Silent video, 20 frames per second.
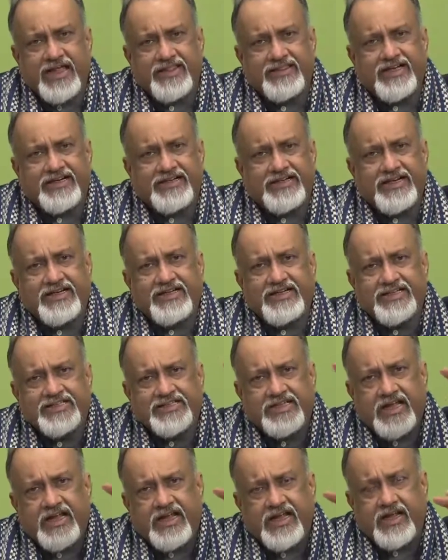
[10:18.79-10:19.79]
that it
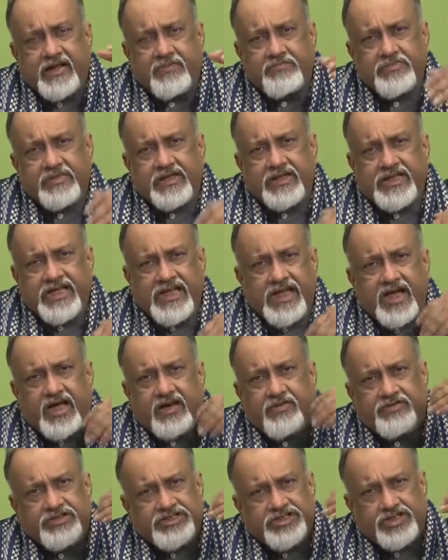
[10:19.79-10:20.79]
is a gear
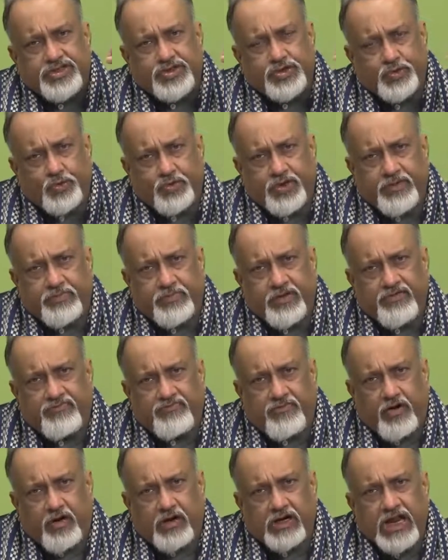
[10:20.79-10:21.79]
which is suitable
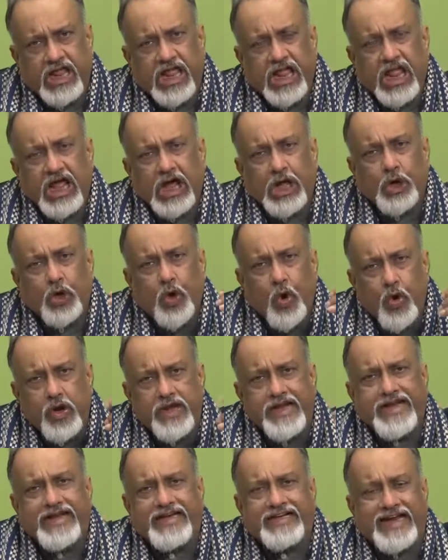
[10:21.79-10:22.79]
for
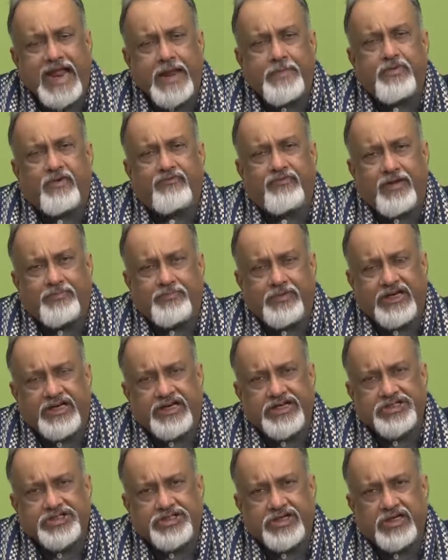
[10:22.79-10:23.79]
rolling type of
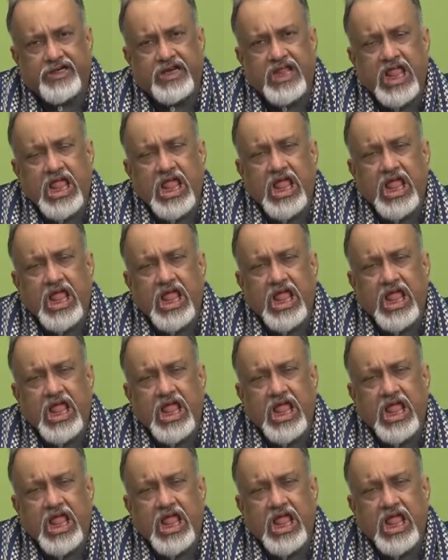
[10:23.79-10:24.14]
application,